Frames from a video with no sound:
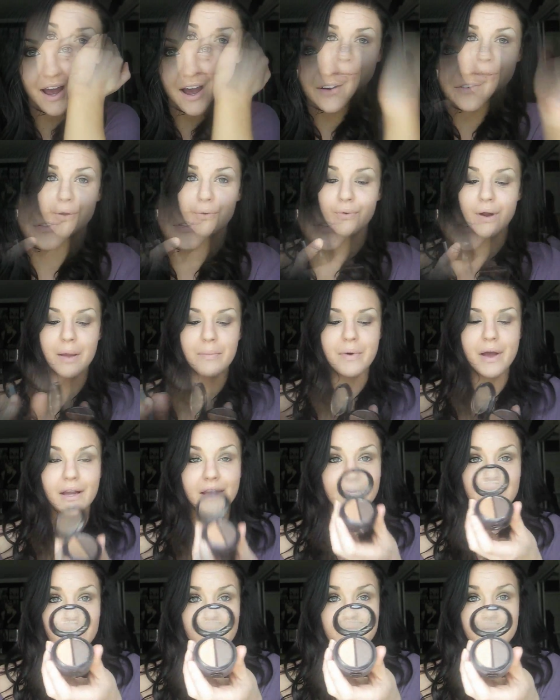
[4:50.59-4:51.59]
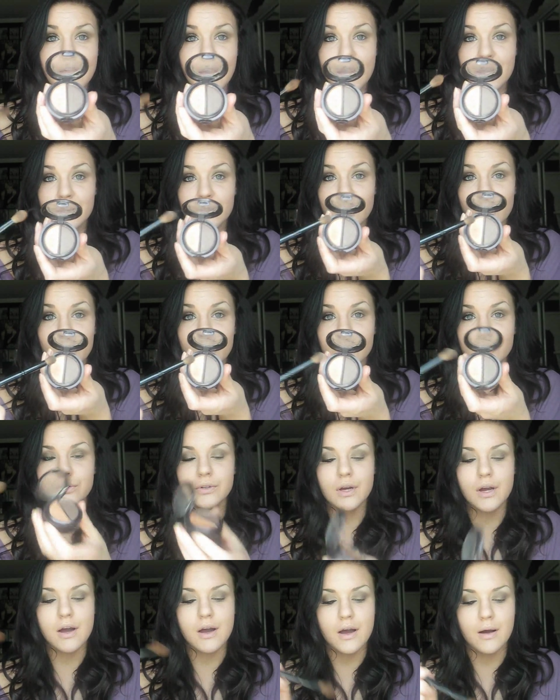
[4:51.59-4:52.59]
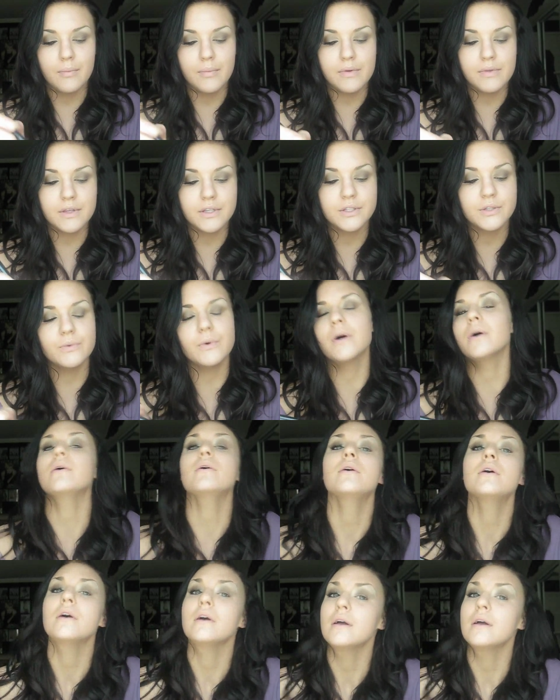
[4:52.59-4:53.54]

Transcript: I'm going to go right back in with that gold in the duo